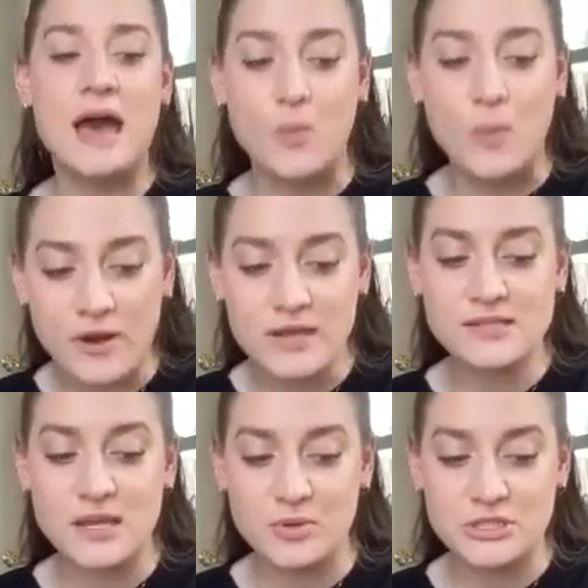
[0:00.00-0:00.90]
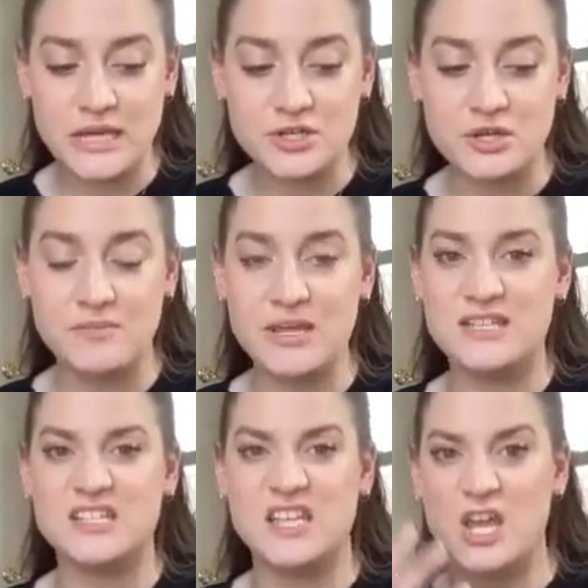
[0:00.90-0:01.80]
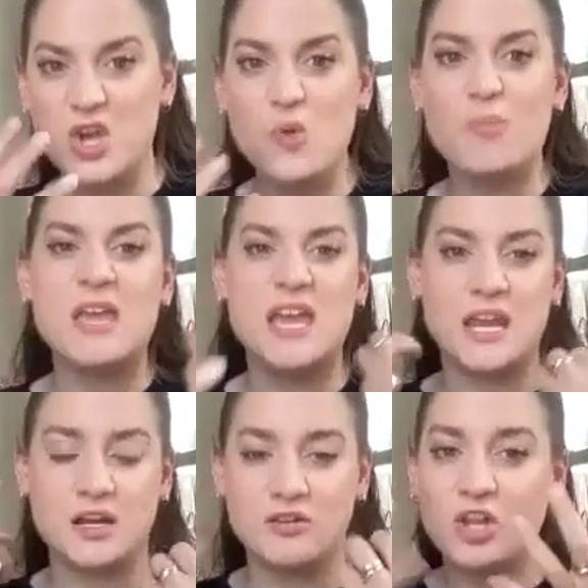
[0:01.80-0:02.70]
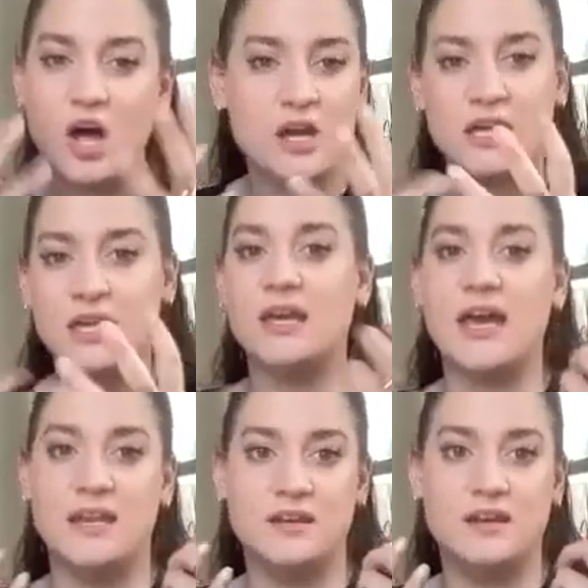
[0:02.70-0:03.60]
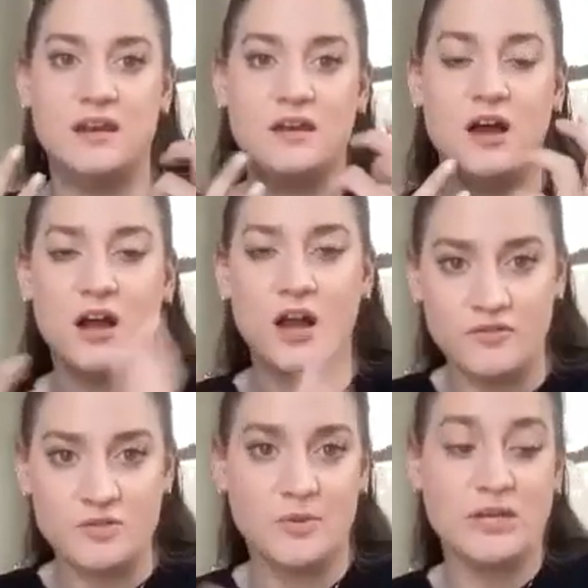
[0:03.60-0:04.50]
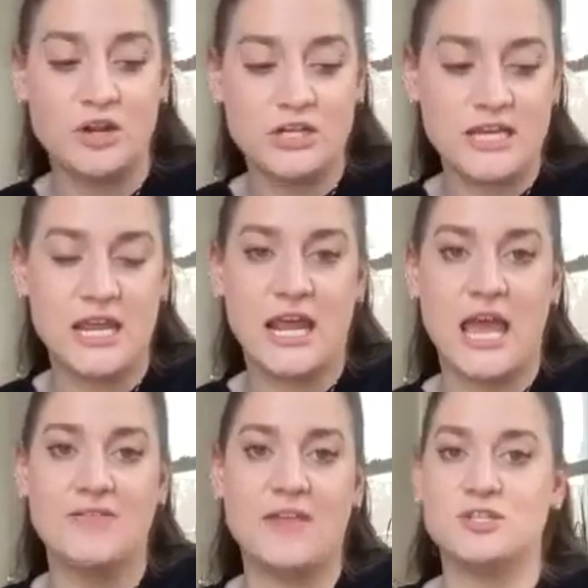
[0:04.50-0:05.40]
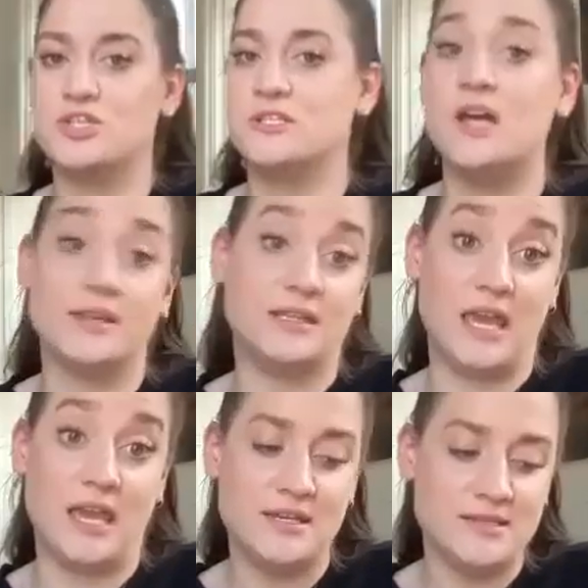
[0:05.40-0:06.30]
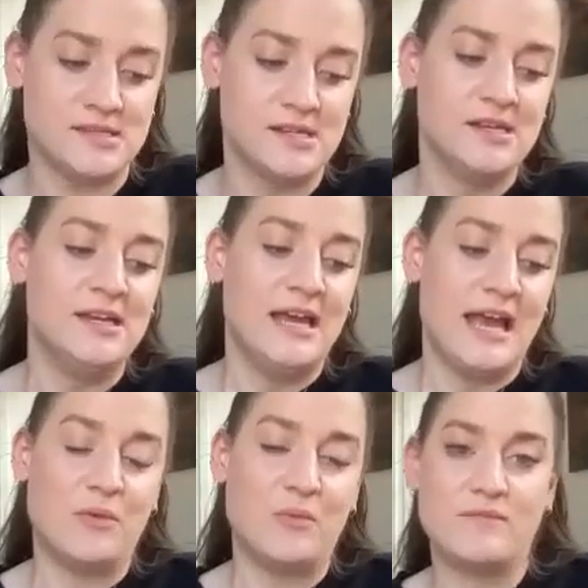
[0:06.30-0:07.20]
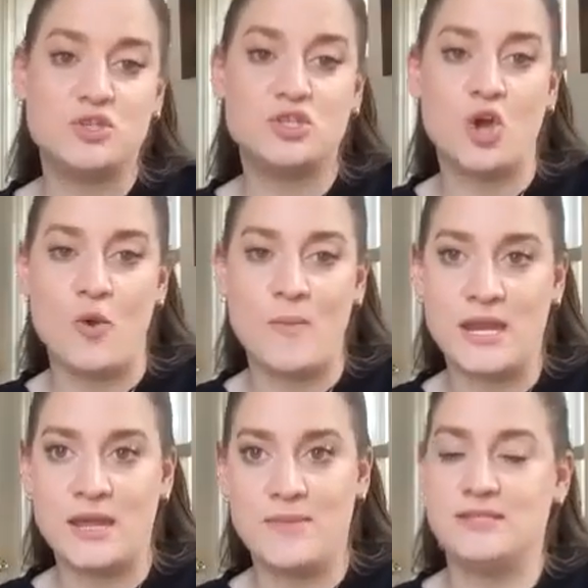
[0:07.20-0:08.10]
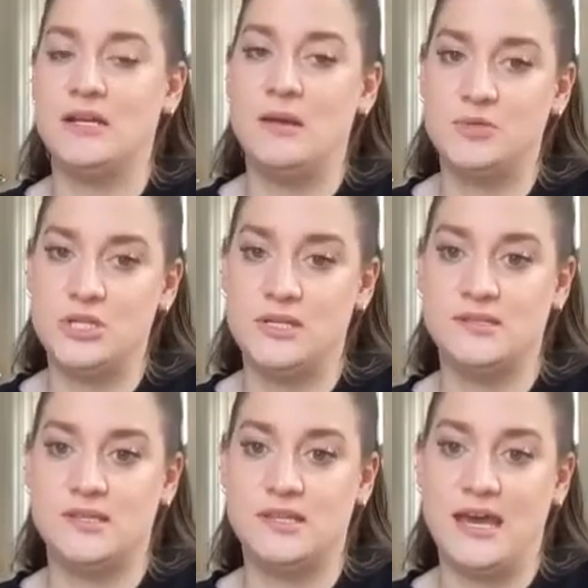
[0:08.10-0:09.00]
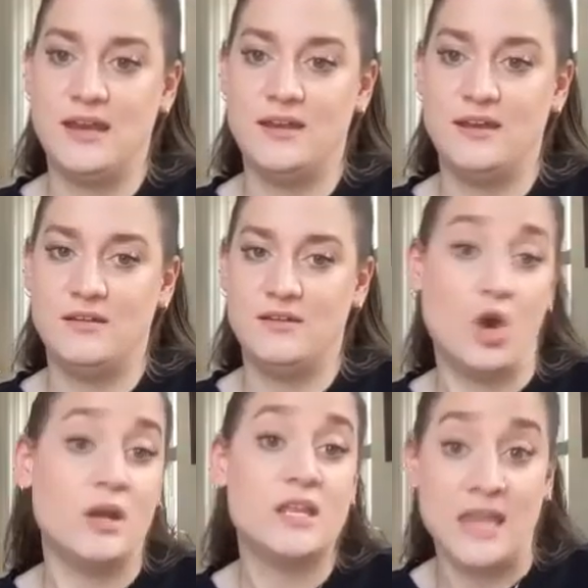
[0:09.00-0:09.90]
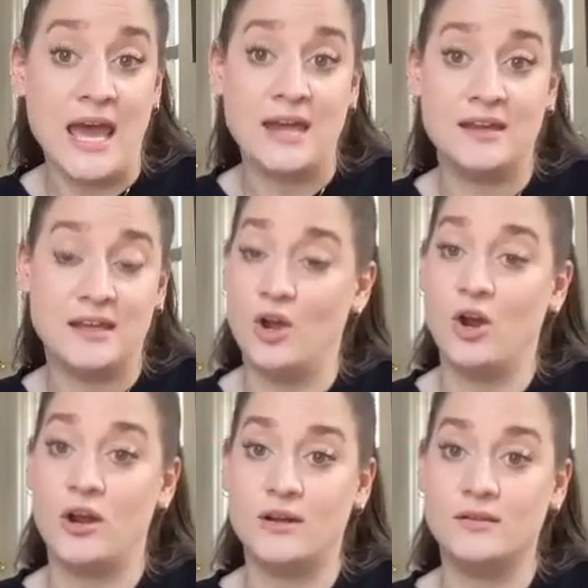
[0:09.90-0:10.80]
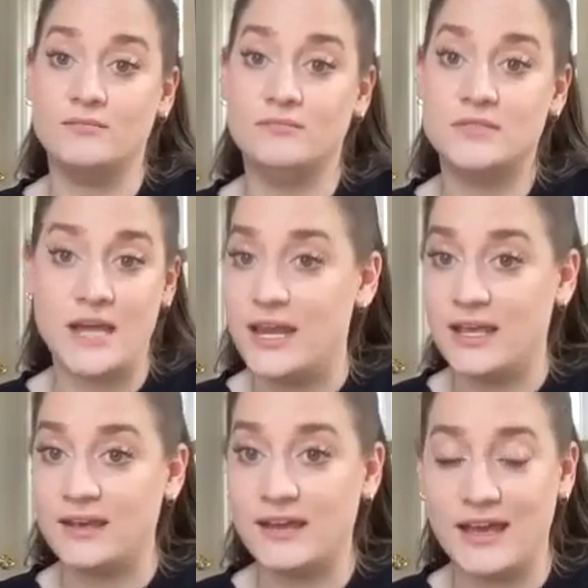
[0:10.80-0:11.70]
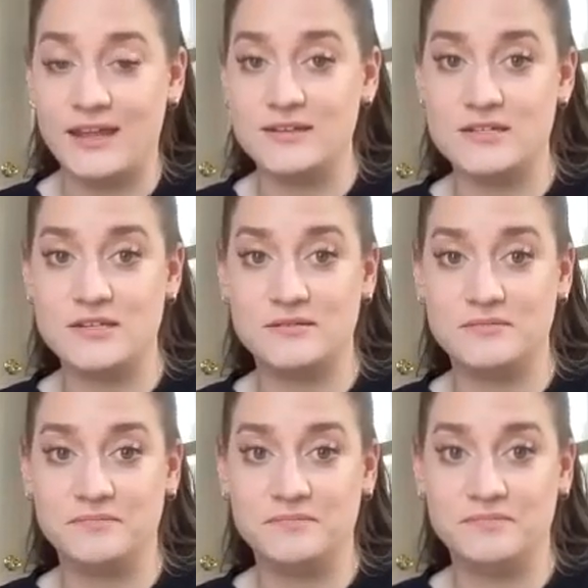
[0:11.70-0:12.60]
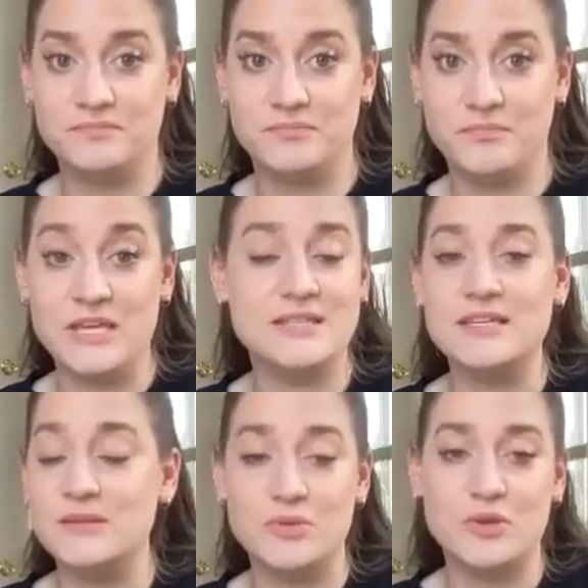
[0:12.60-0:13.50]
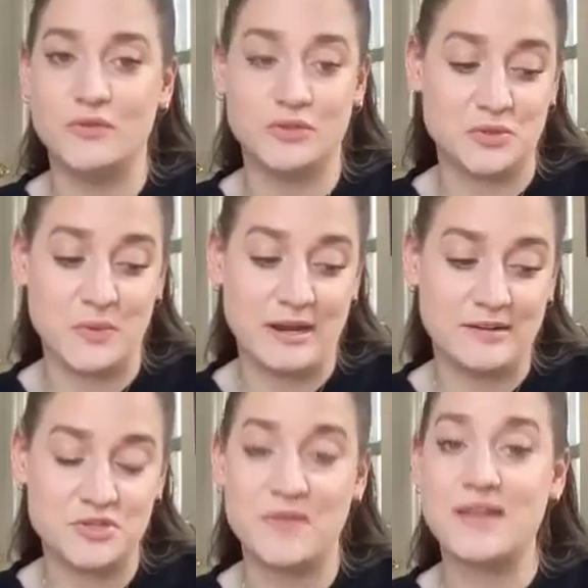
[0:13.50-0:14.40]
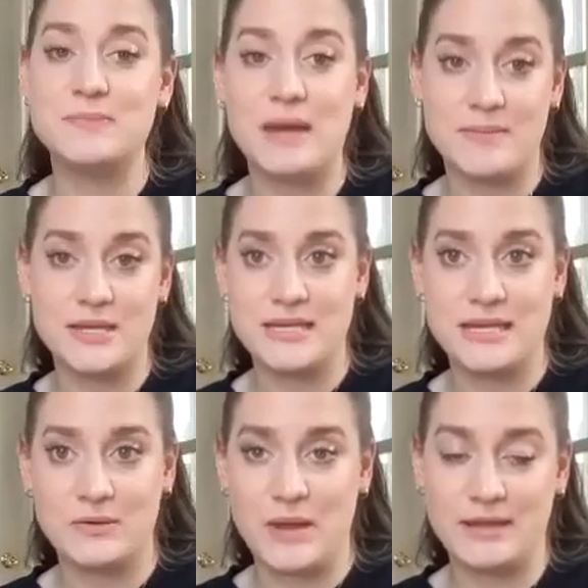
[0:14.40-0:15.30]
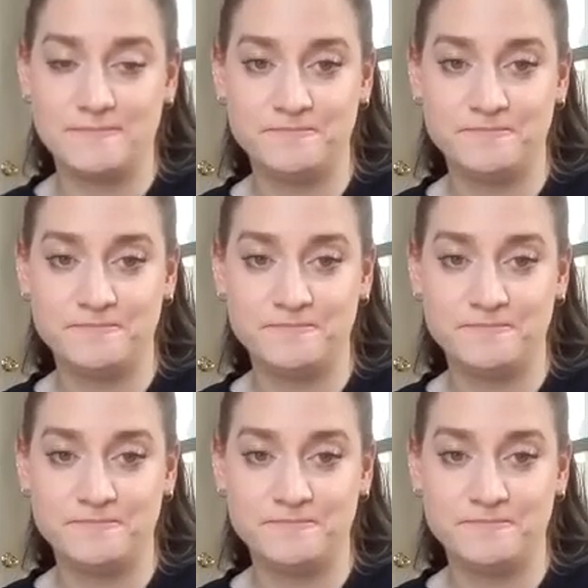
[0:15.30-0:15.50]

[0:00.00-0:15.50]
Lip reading: wearing sun protection means it's like goopy and cloggy and uncomfortable and irritating. And that's just not the case. And we have so many amazing options that aren't that and are stunning and easy and beautiful to wear. So that's my main takeaway.